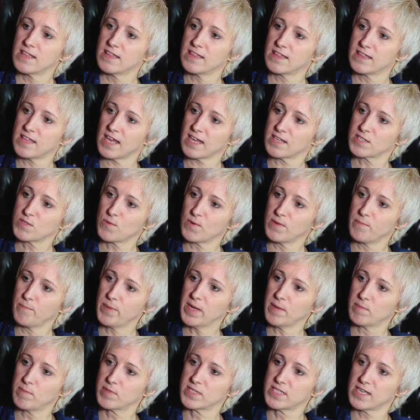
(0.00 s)
That's when
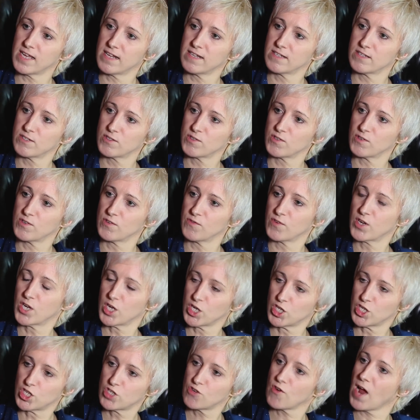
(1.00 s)
people tend to sort of
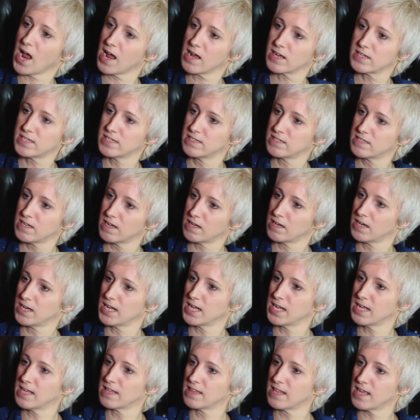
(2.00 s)
contract
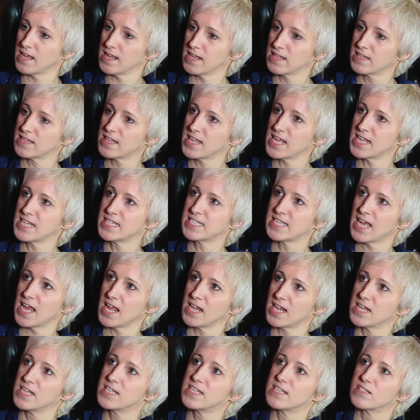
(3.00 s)
internally, and they
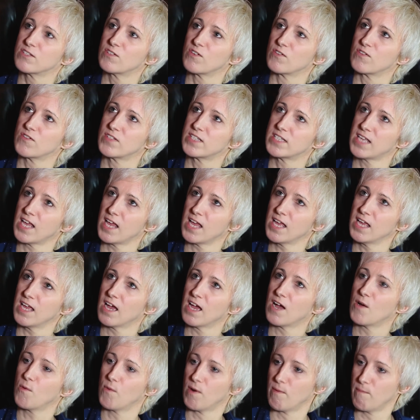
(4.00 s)
tend to sort of say,
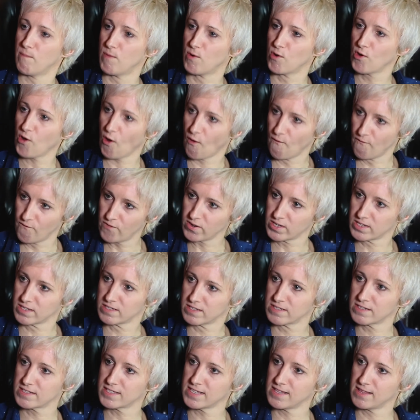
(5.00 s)
I want more
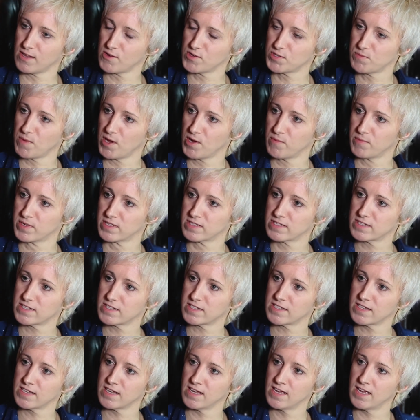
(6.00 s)
confidence in those moments.